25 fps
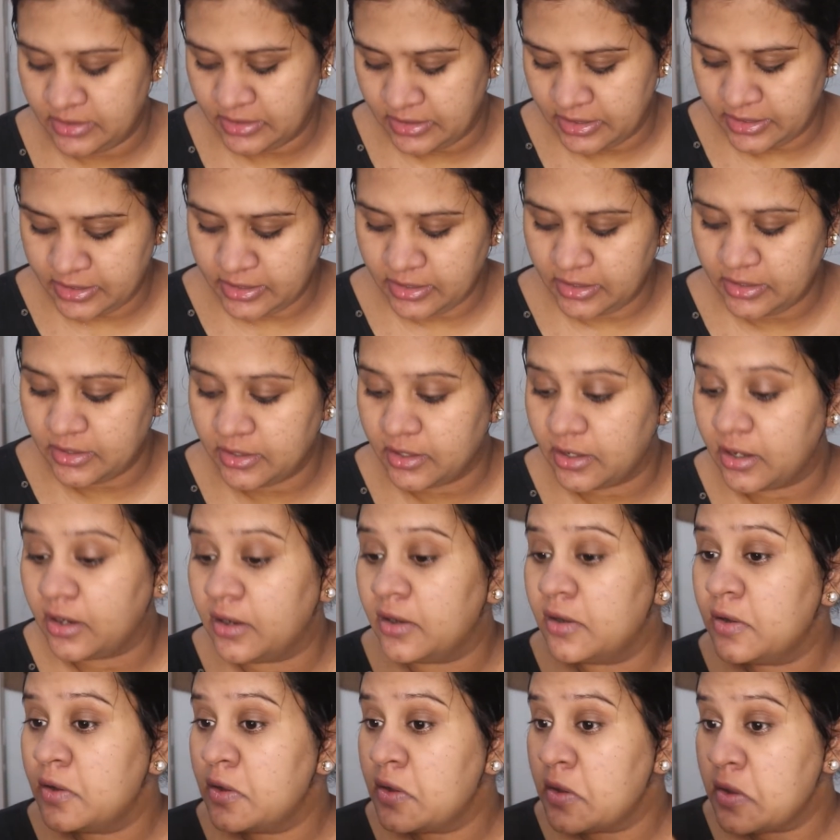little
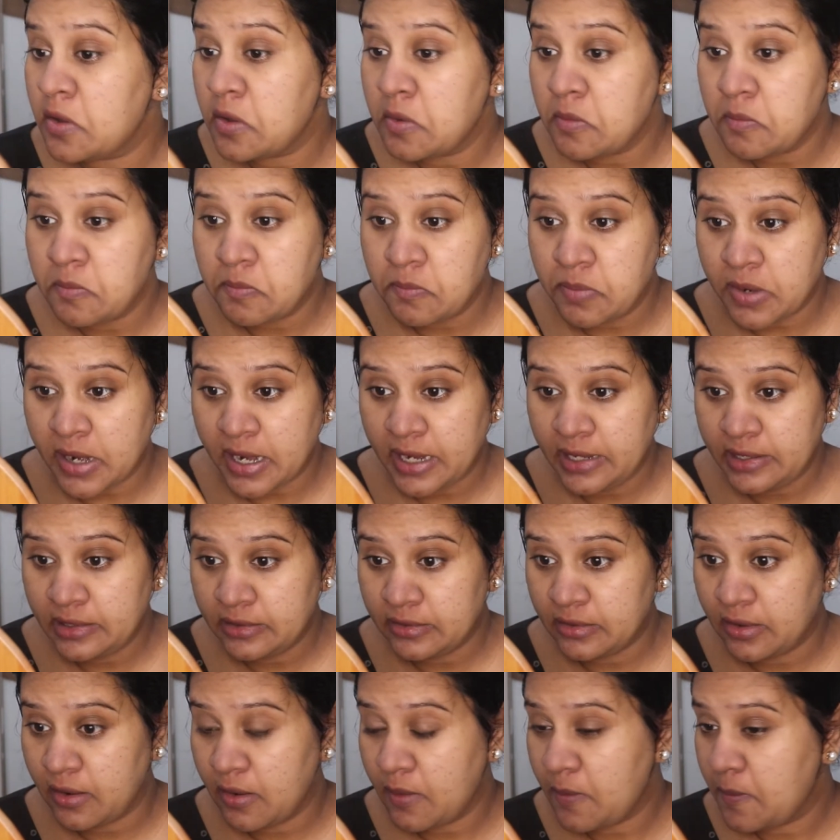
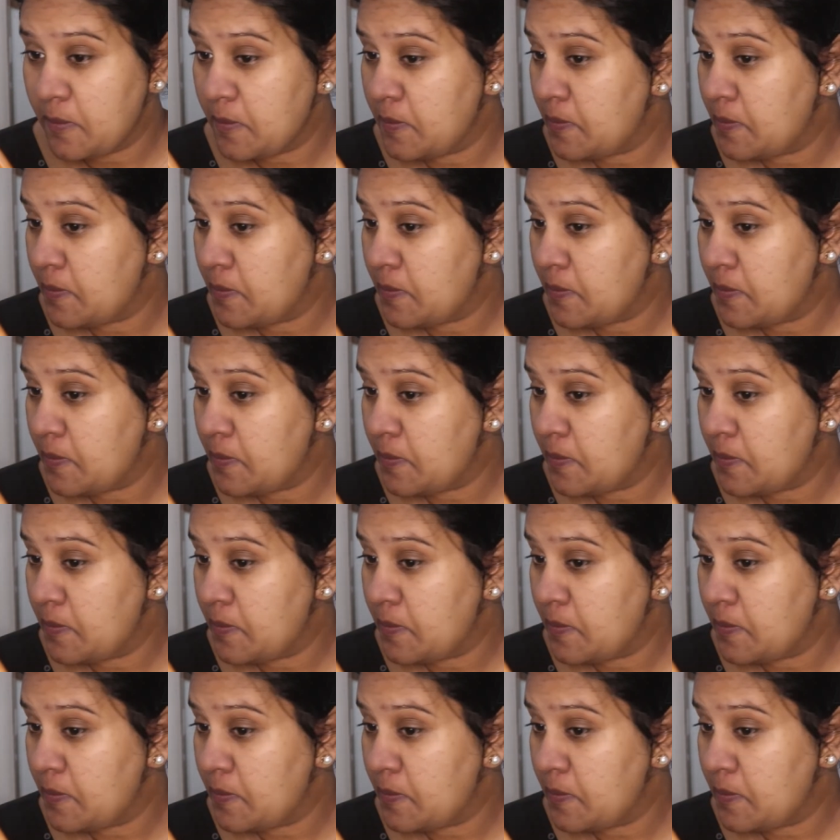brighter.